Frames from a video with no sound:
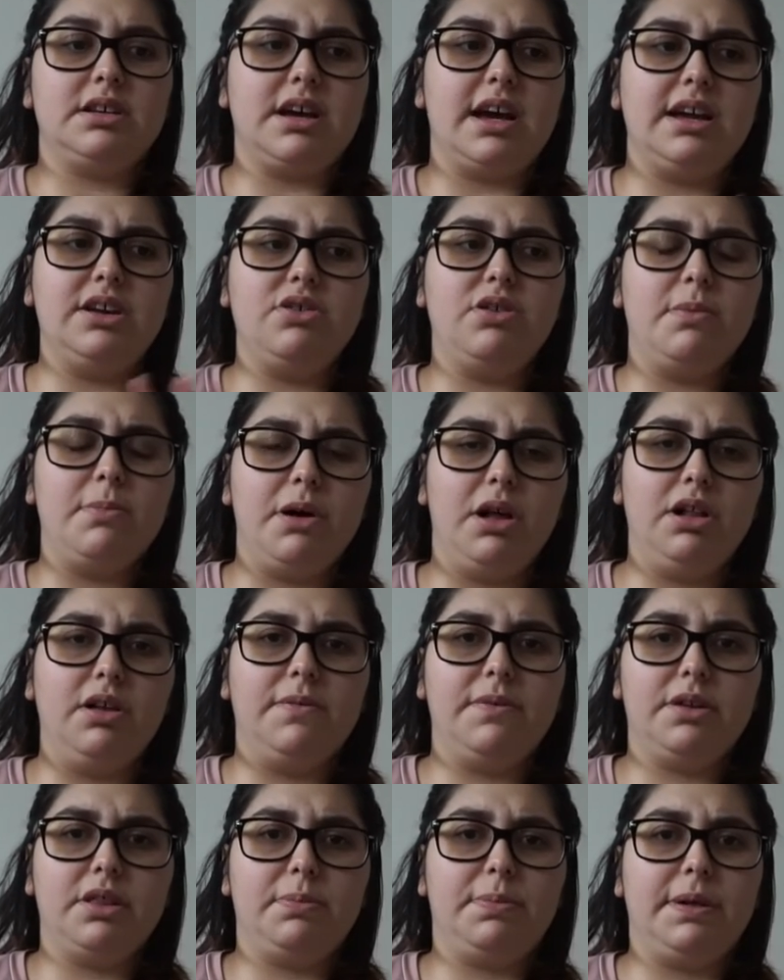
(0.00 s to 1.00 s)
I know I'm all
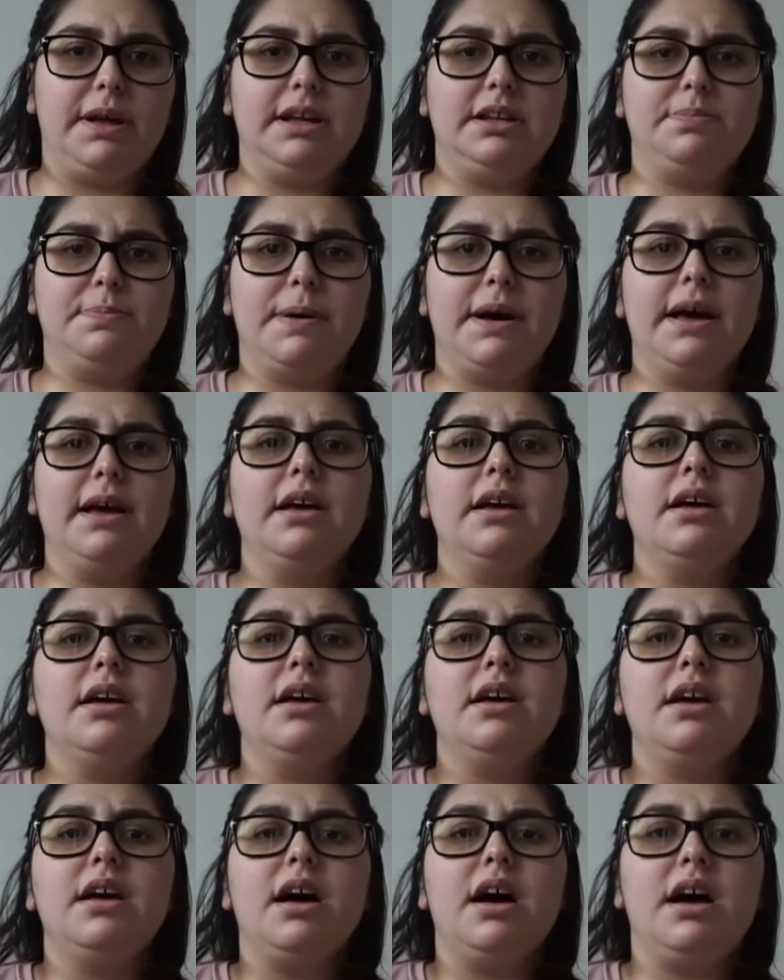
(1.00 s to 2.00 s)
over the place, but
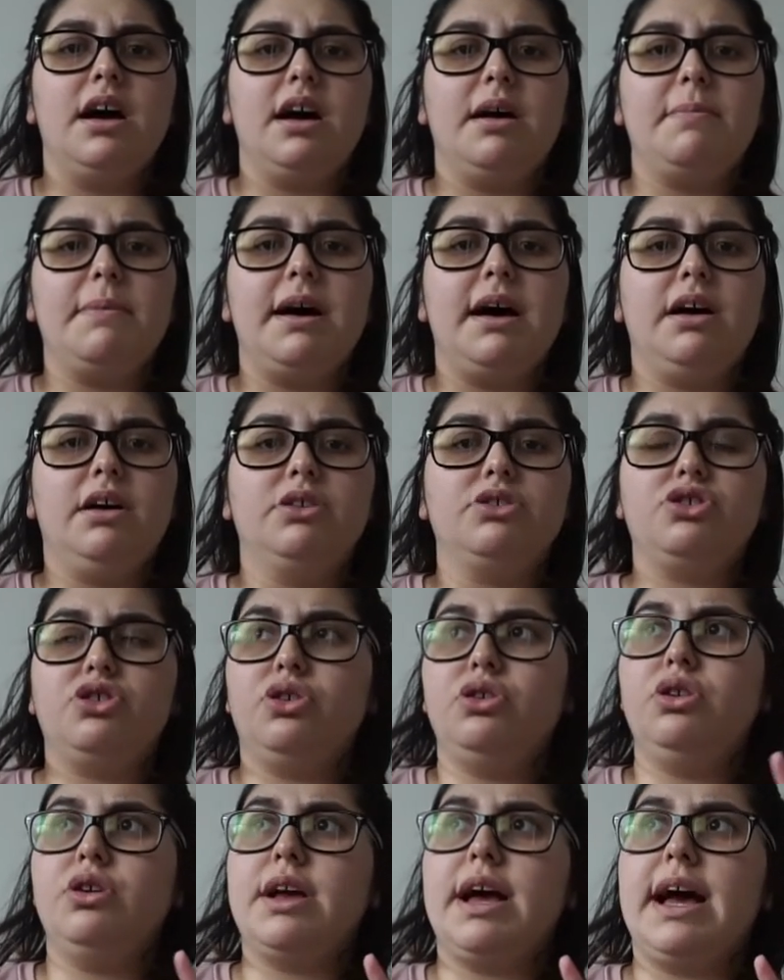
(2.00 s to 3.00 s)
um, I'll show
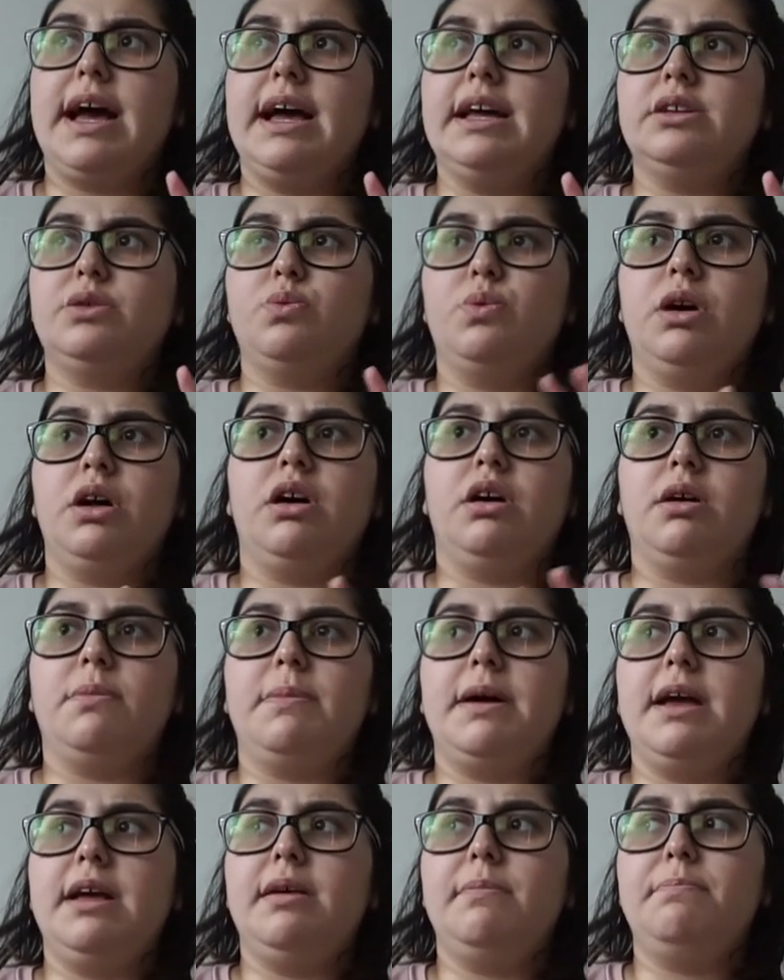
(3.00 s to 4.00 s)
you guys what are
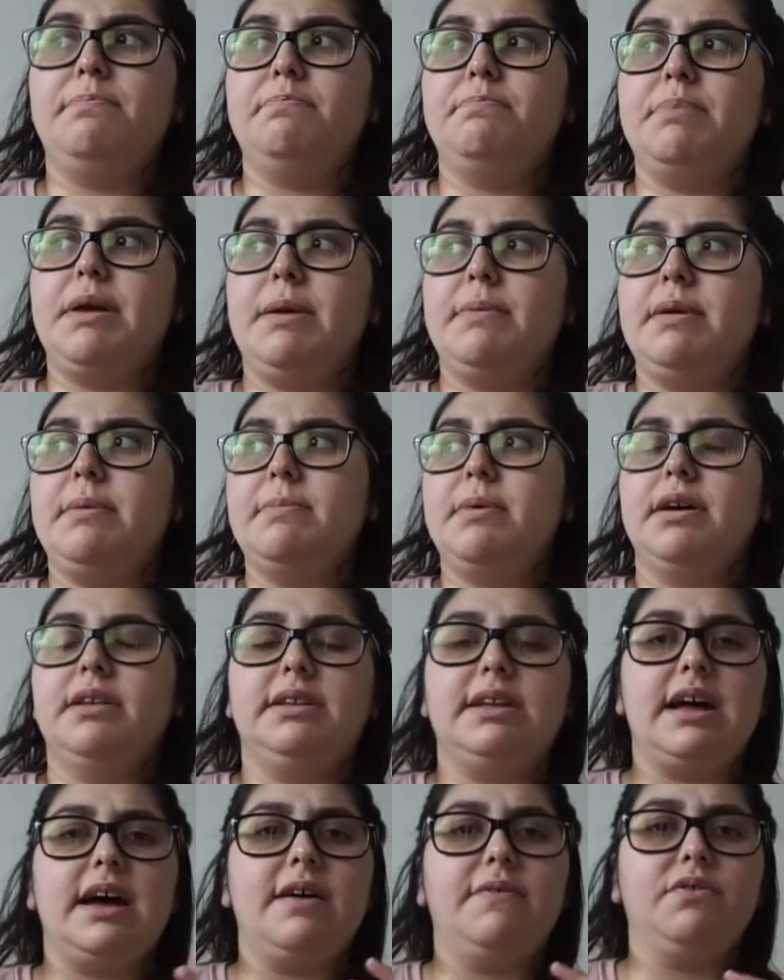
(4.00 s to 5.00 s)
my baby
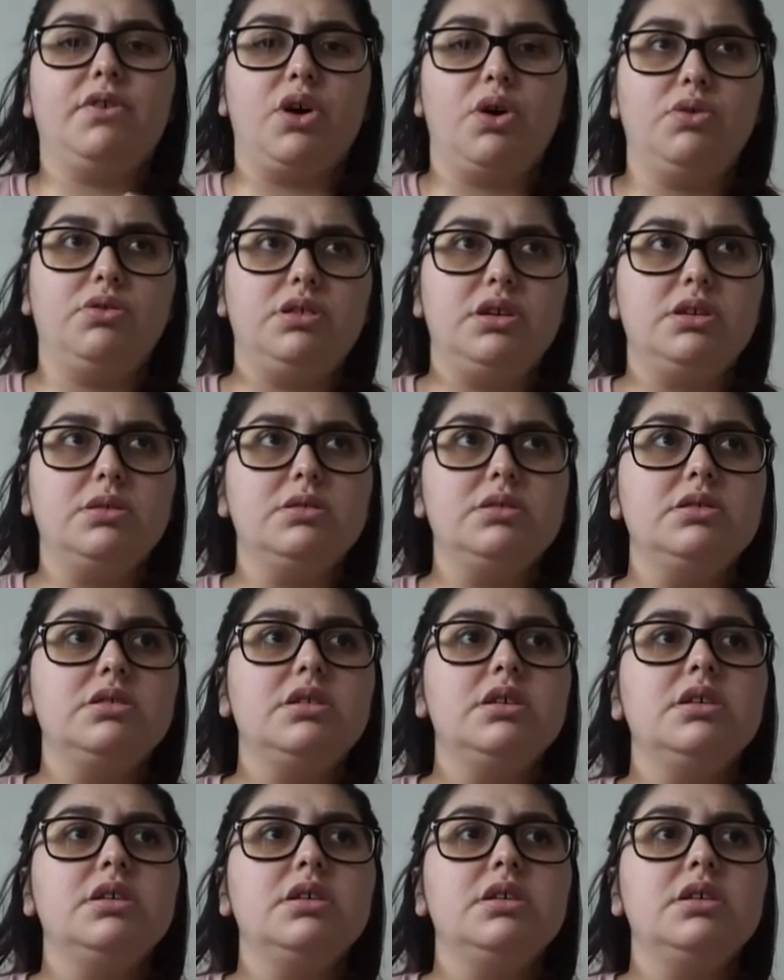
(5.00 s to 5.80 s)
must-have go-tos.